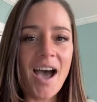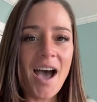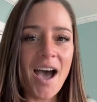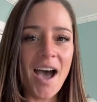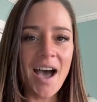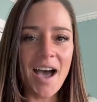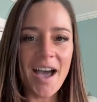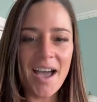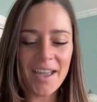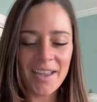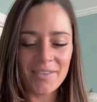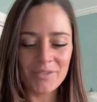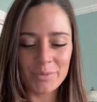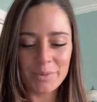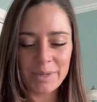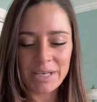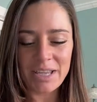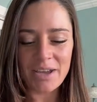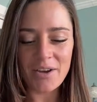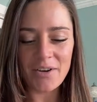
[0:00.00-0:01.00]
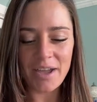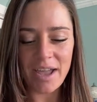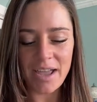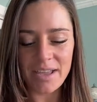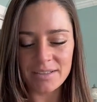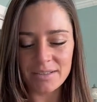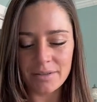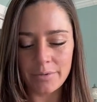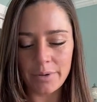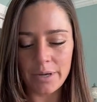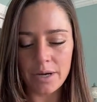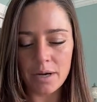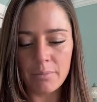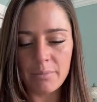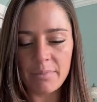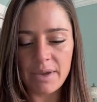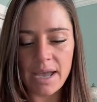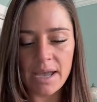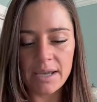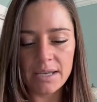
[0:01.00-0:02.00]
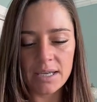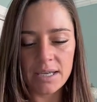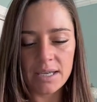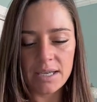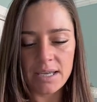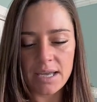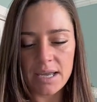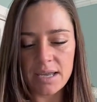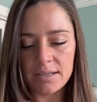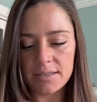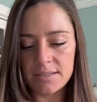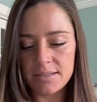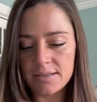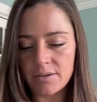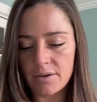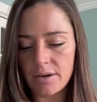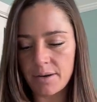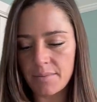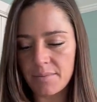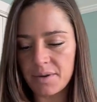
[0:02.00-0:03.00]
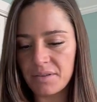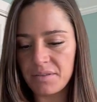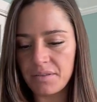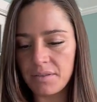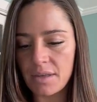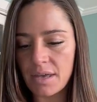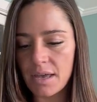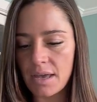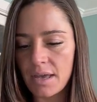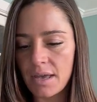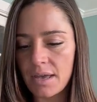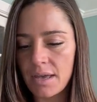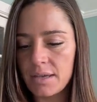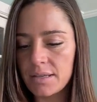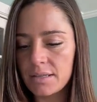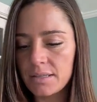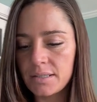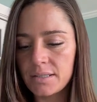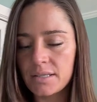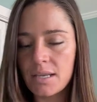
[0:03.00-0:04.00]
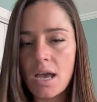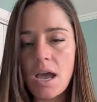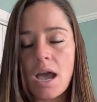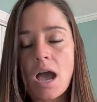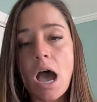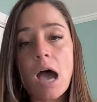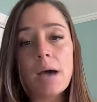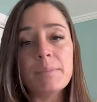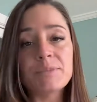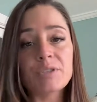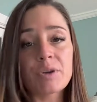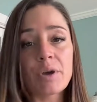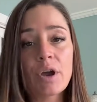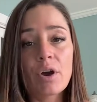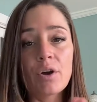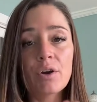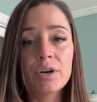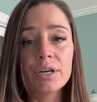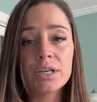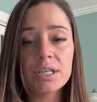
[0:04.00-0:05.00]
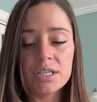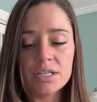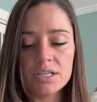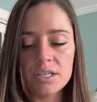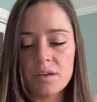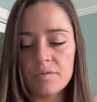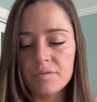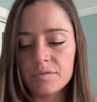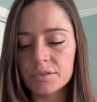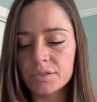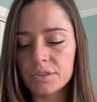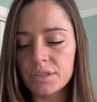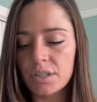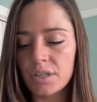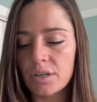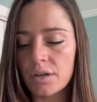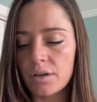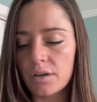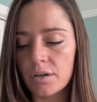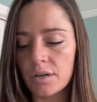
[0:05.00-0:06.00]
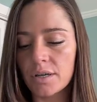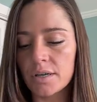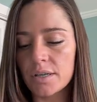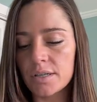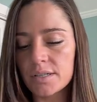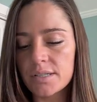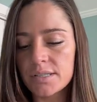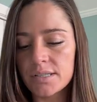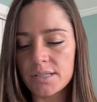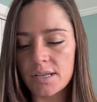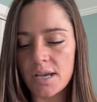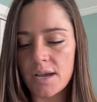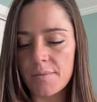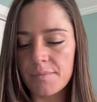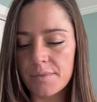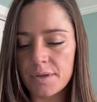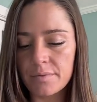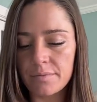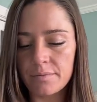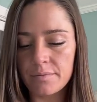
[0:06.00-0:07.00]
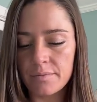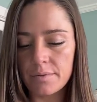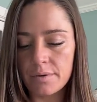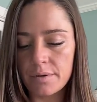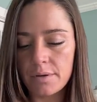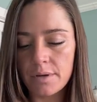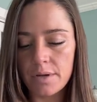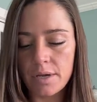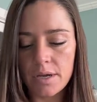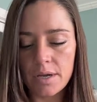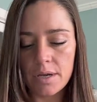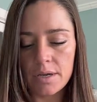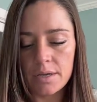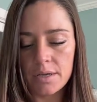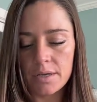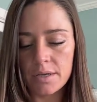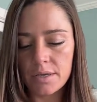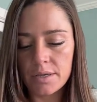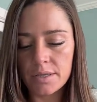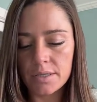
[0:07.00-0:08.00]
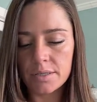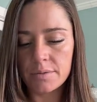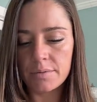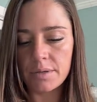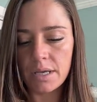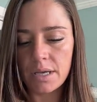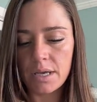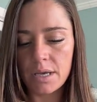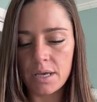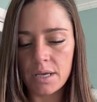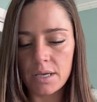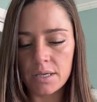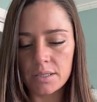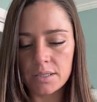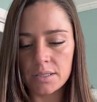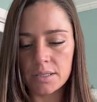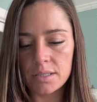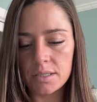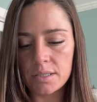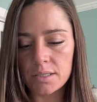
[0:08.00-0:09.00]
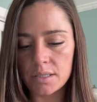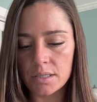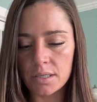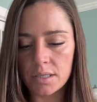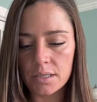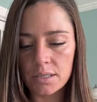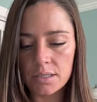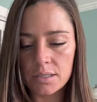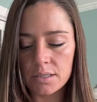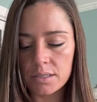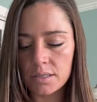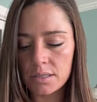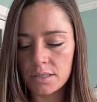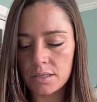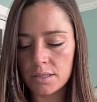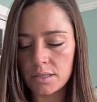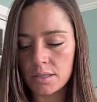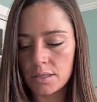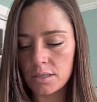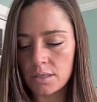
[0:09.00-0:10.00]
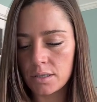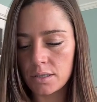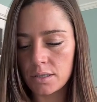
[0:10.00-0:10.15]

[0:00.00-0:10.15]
Hi everybody. Okay, so we are back again. Sorry about that. So I already shuffled the cards. So I had to just